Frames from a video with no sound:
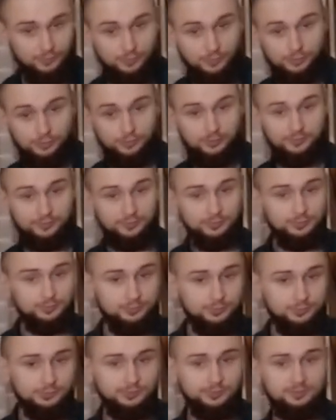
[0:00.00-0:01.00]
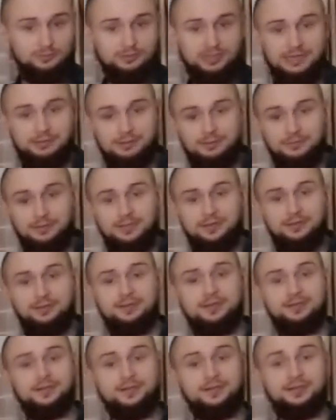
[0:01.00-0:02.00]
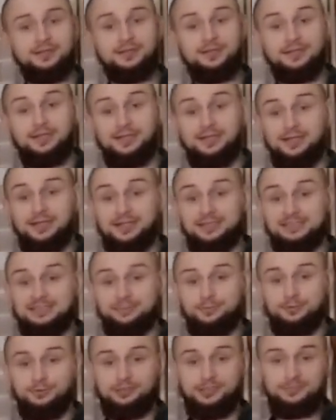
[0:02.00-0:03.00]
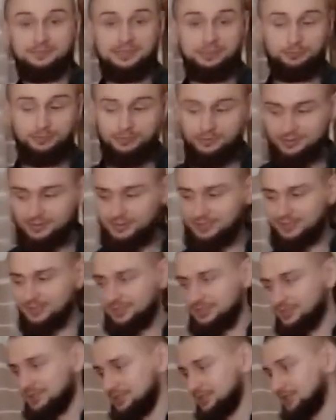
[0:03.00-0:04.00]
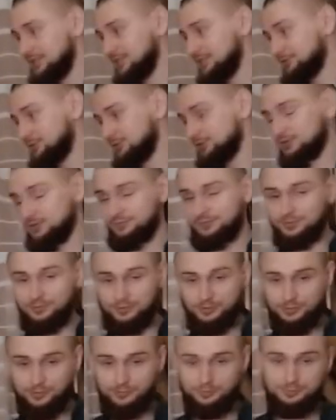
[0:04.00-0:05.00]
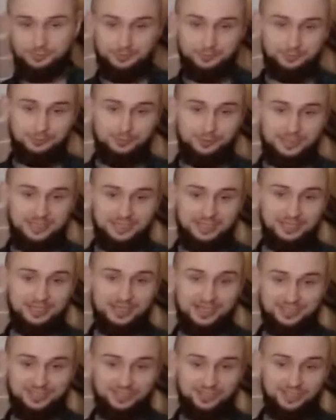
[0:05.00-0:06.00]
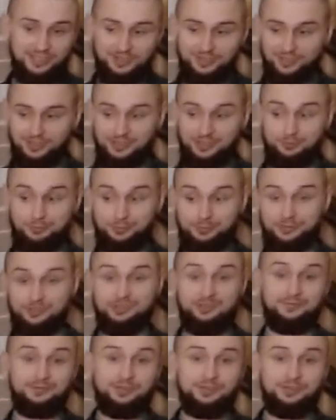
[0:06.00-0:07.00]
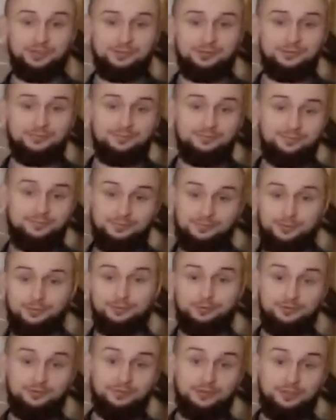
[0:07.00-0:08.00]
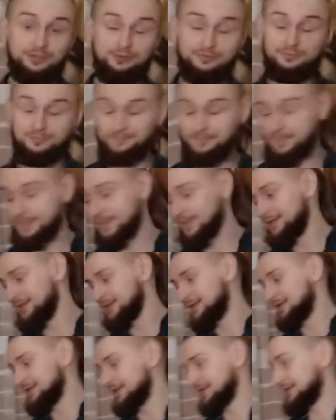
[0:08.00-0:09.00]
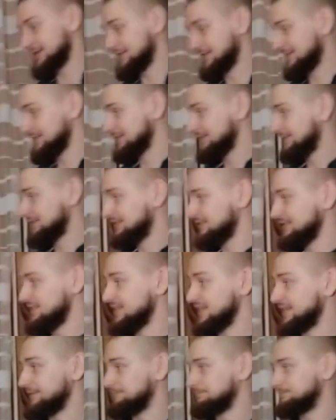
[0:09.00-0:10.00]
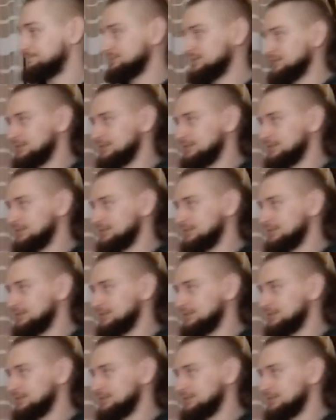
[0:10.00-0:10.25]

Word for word: for all of you subscribing me and supporting my work. And also for those who are here accidentally and watch this video, also thank you. And yeah,